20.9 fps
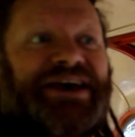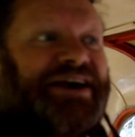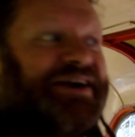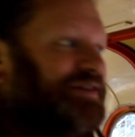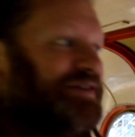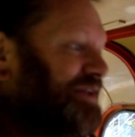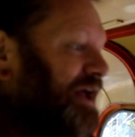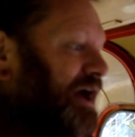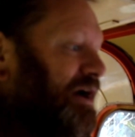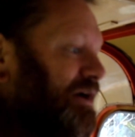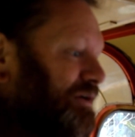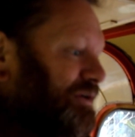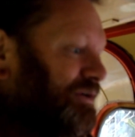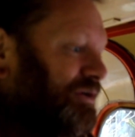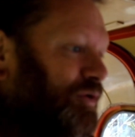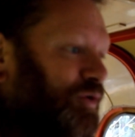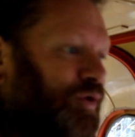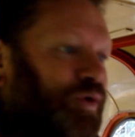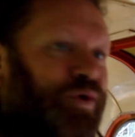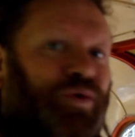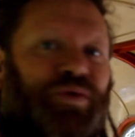So
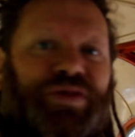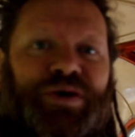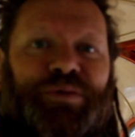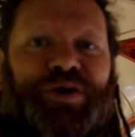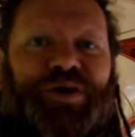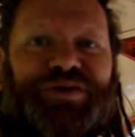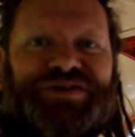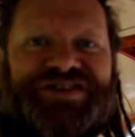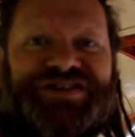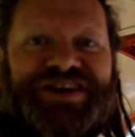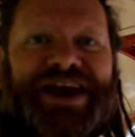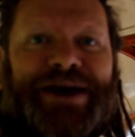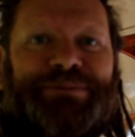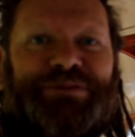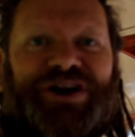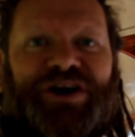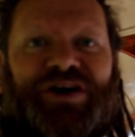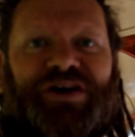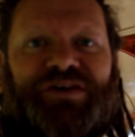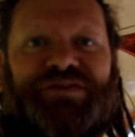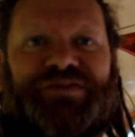all the walls are coming
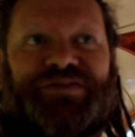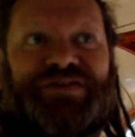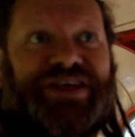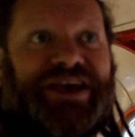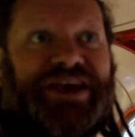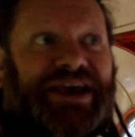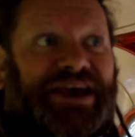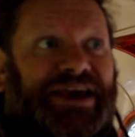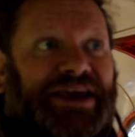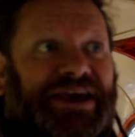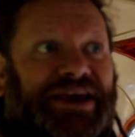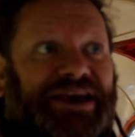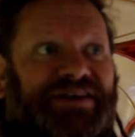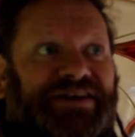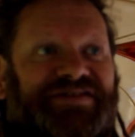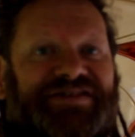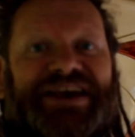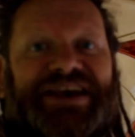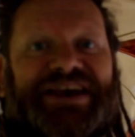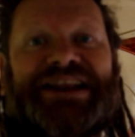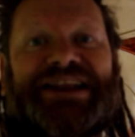off, the
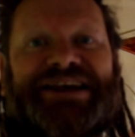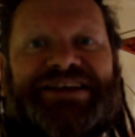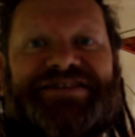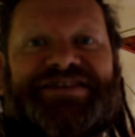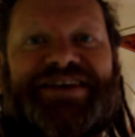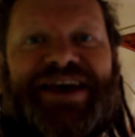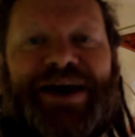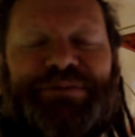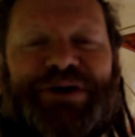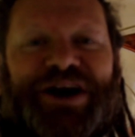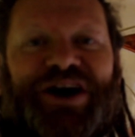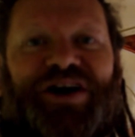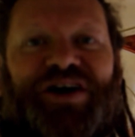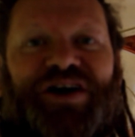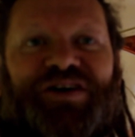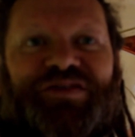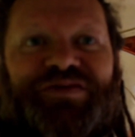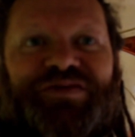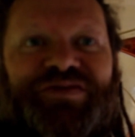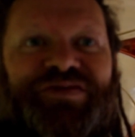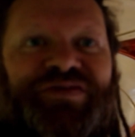ceiling's coming
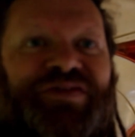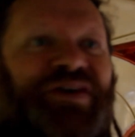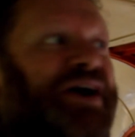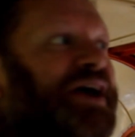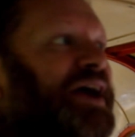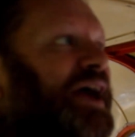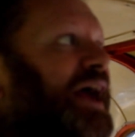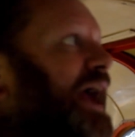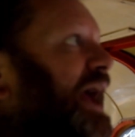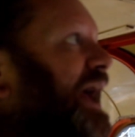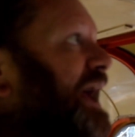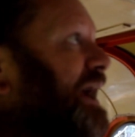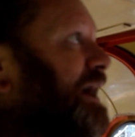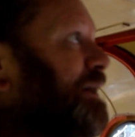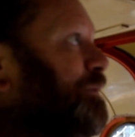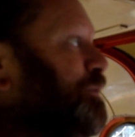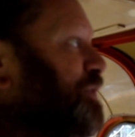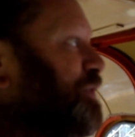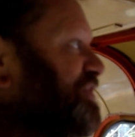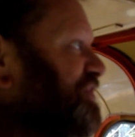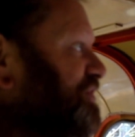off,
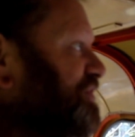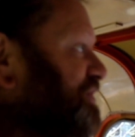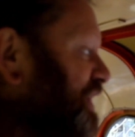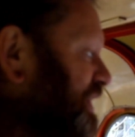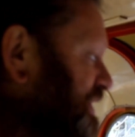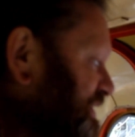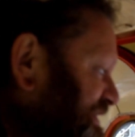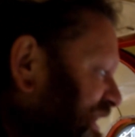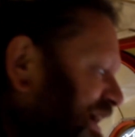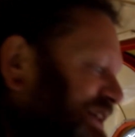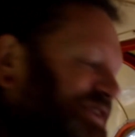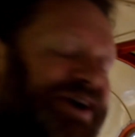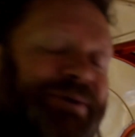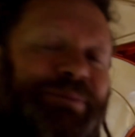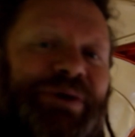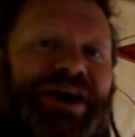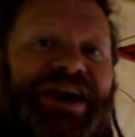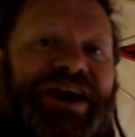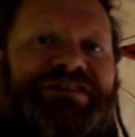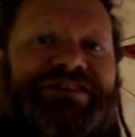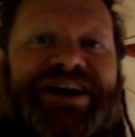and we're just going to touch up
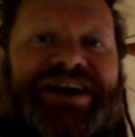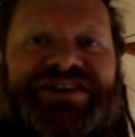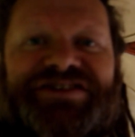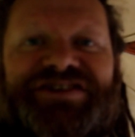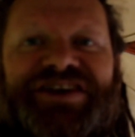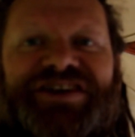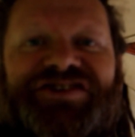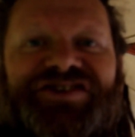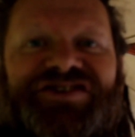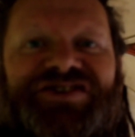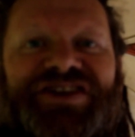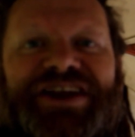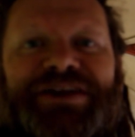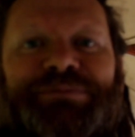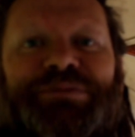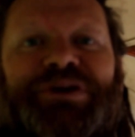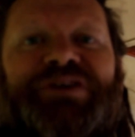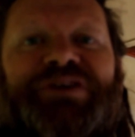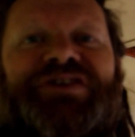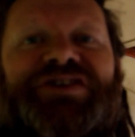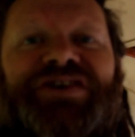areas that just need a
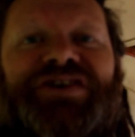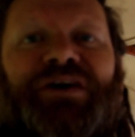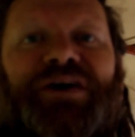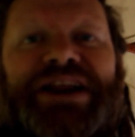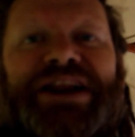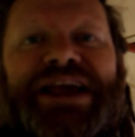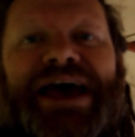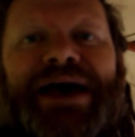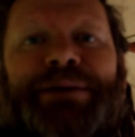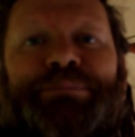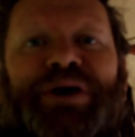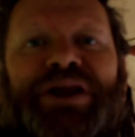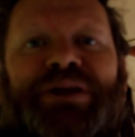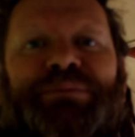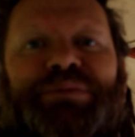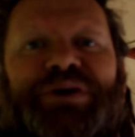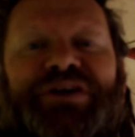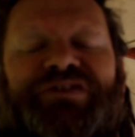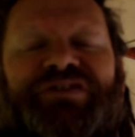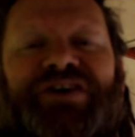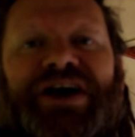bit of a tidy up and a
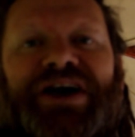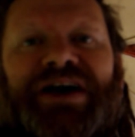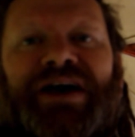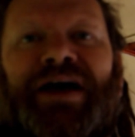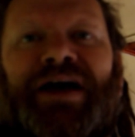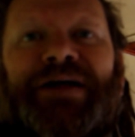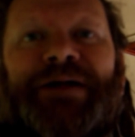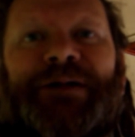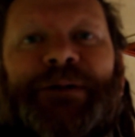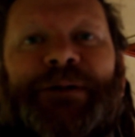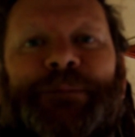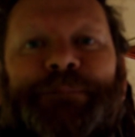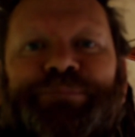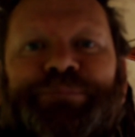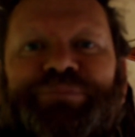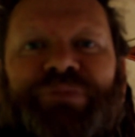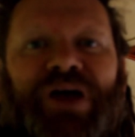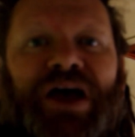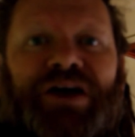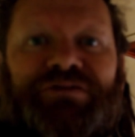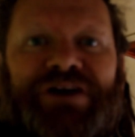bit of
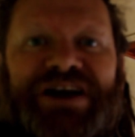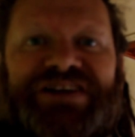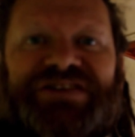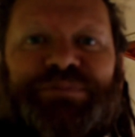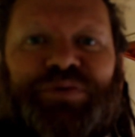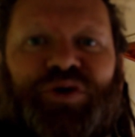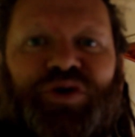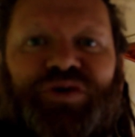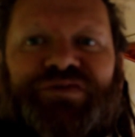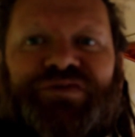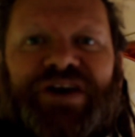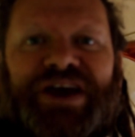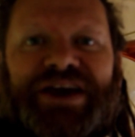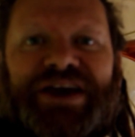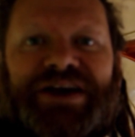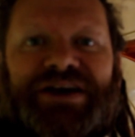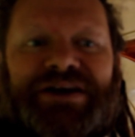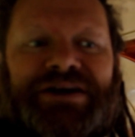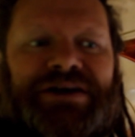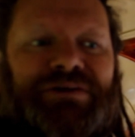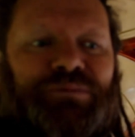a rust
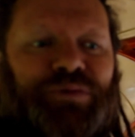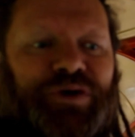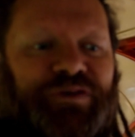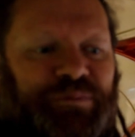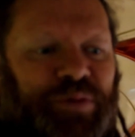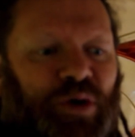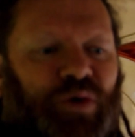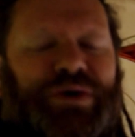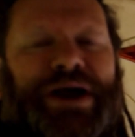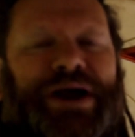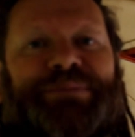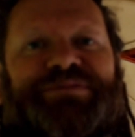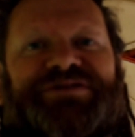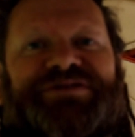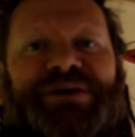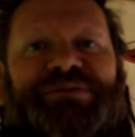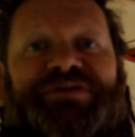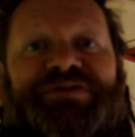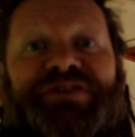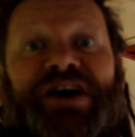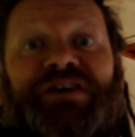proofing. We've pulled up
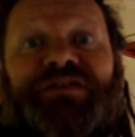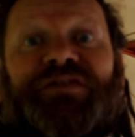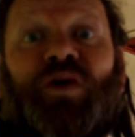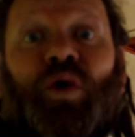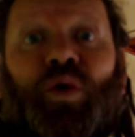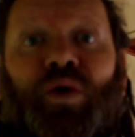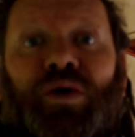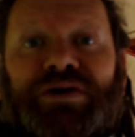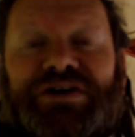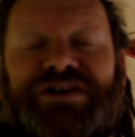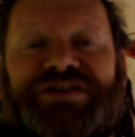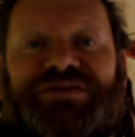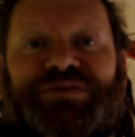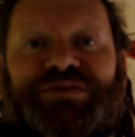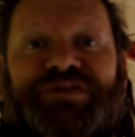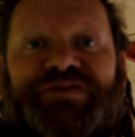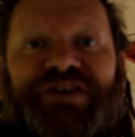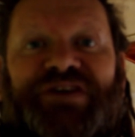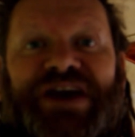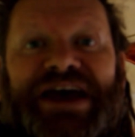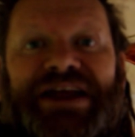some of our floor because we've
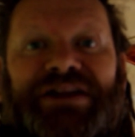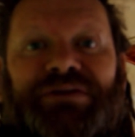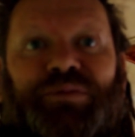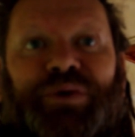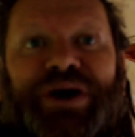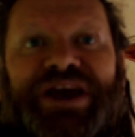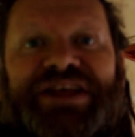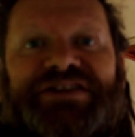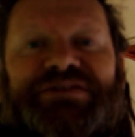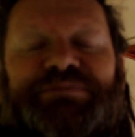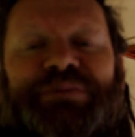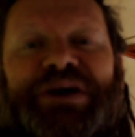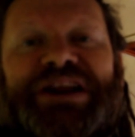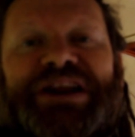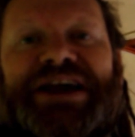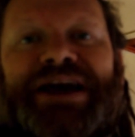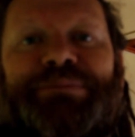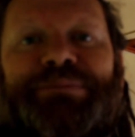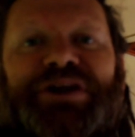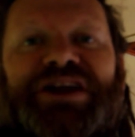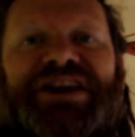found where there's been a
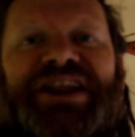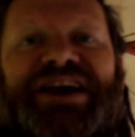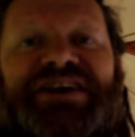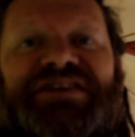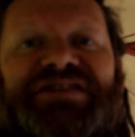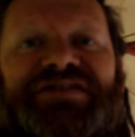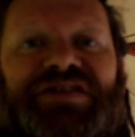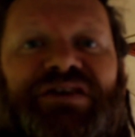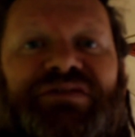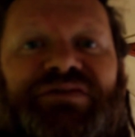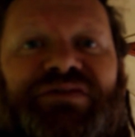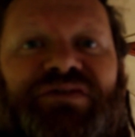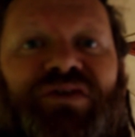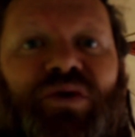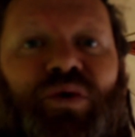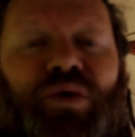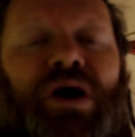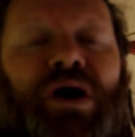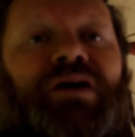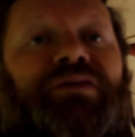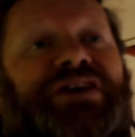couple of leaks to the
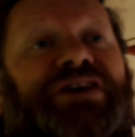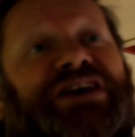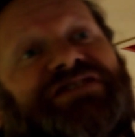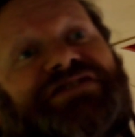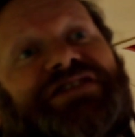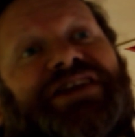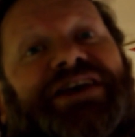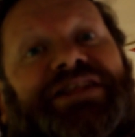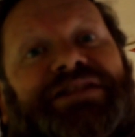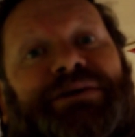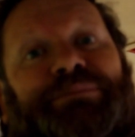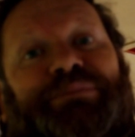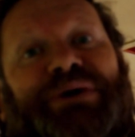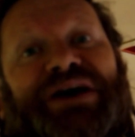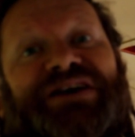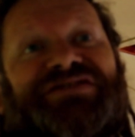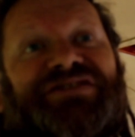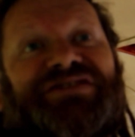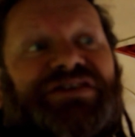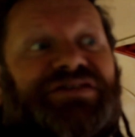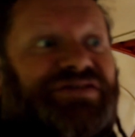floor. Obviously the
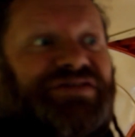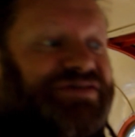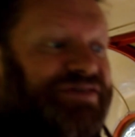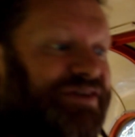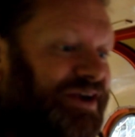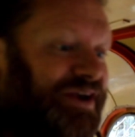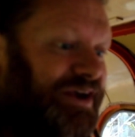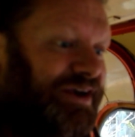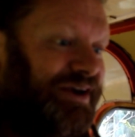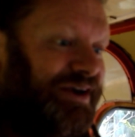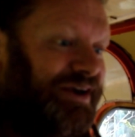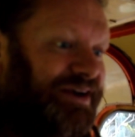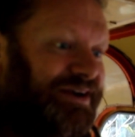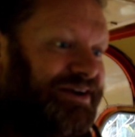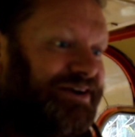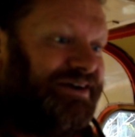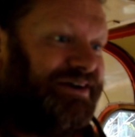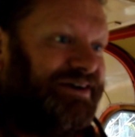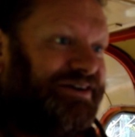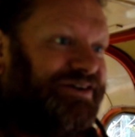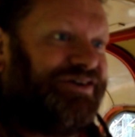bus is
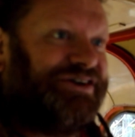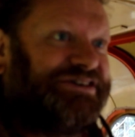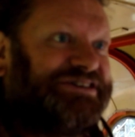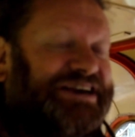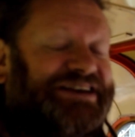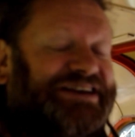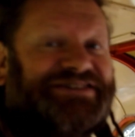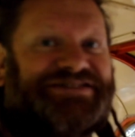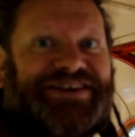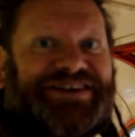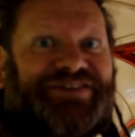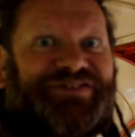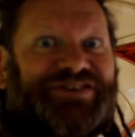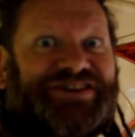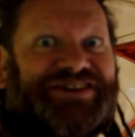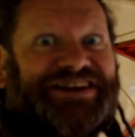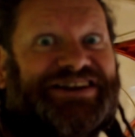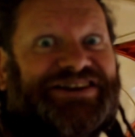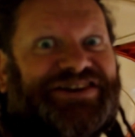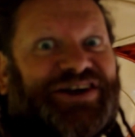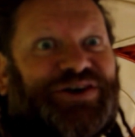
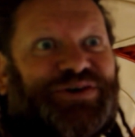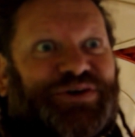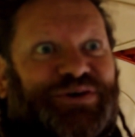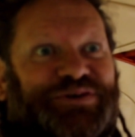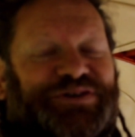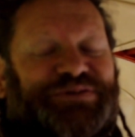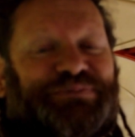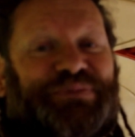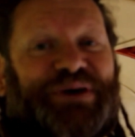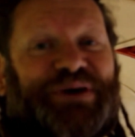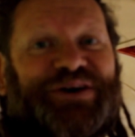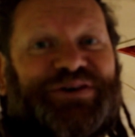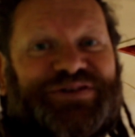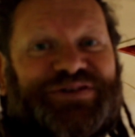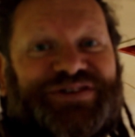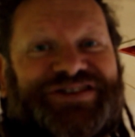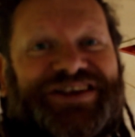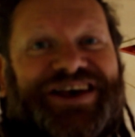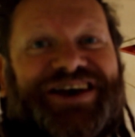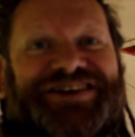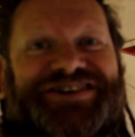1972 it was built,
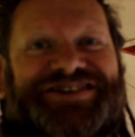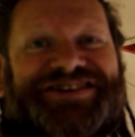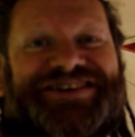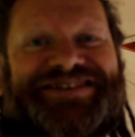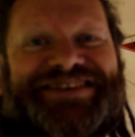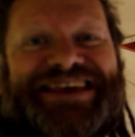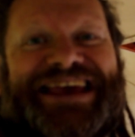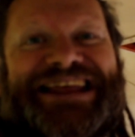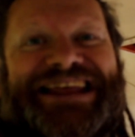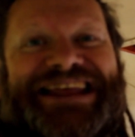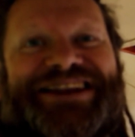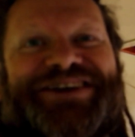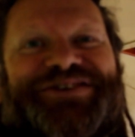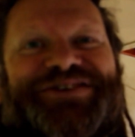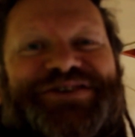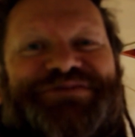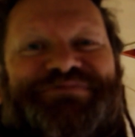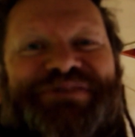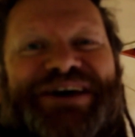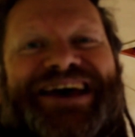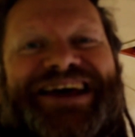so she's getting on
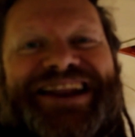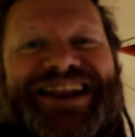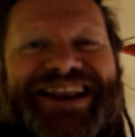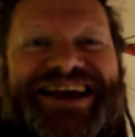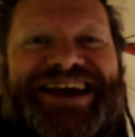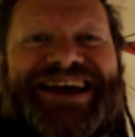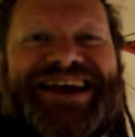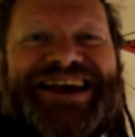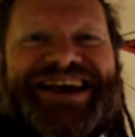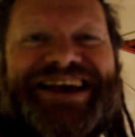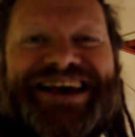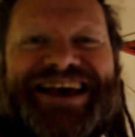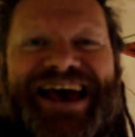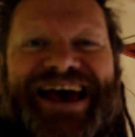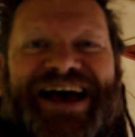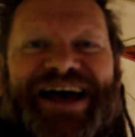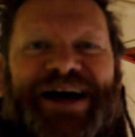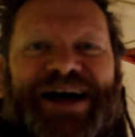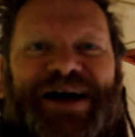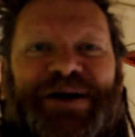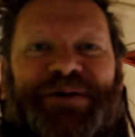a bit,
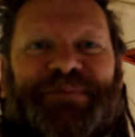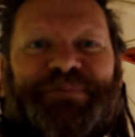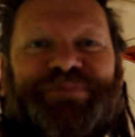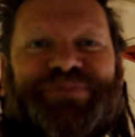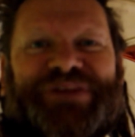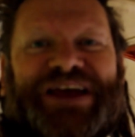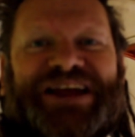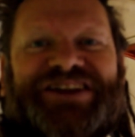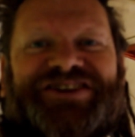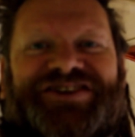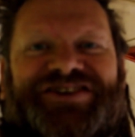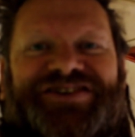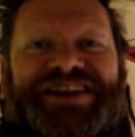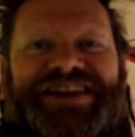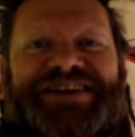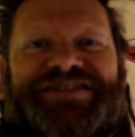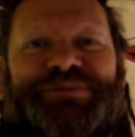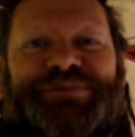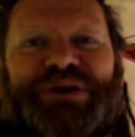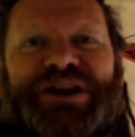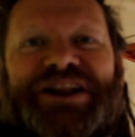and just
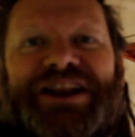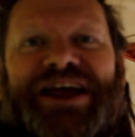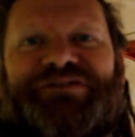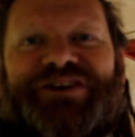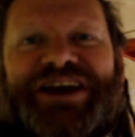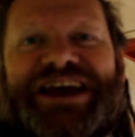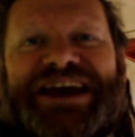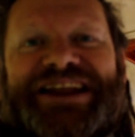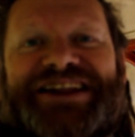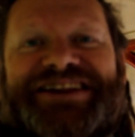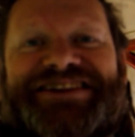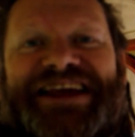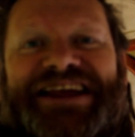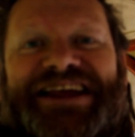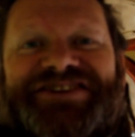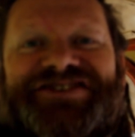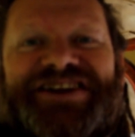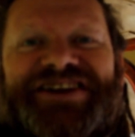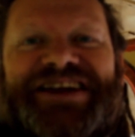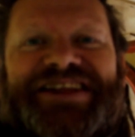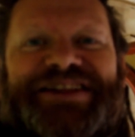needs a bit of loving and
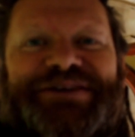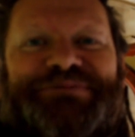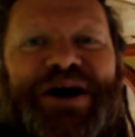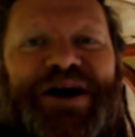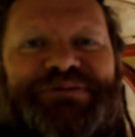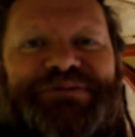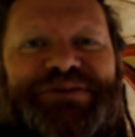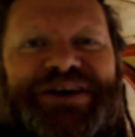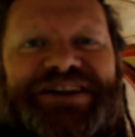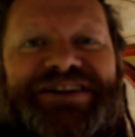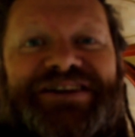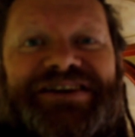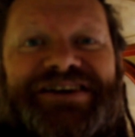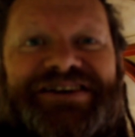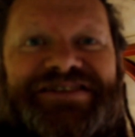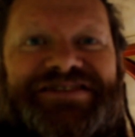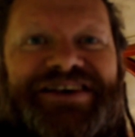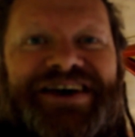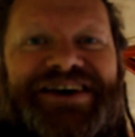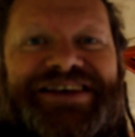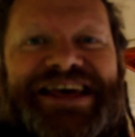attention at the moment.
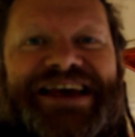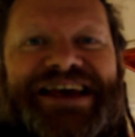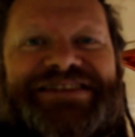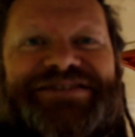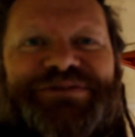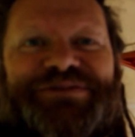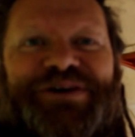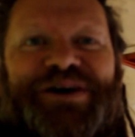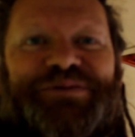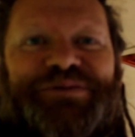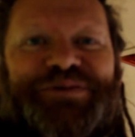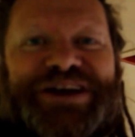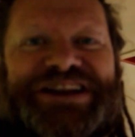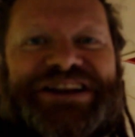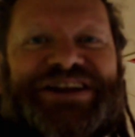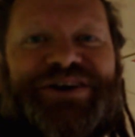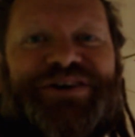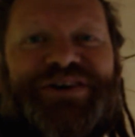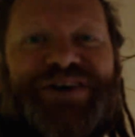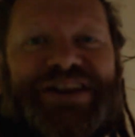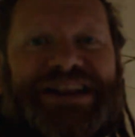So that's what we're
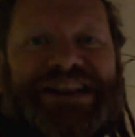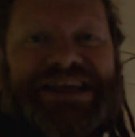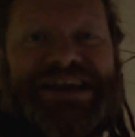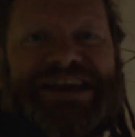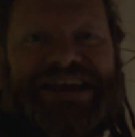doing.